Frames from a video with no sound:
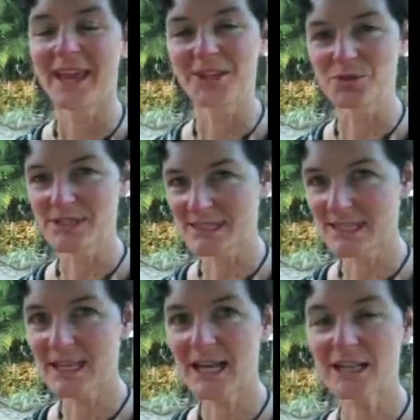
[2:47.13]
and you
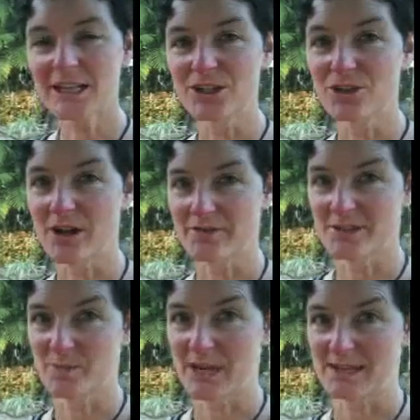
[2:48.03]
see that cleared off
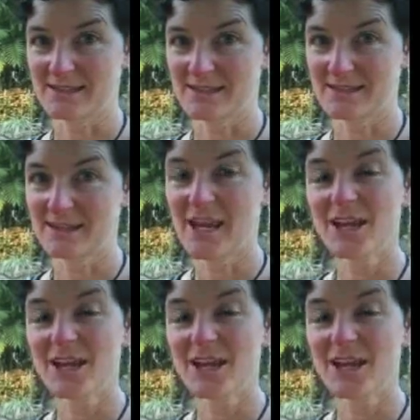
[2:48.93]
space,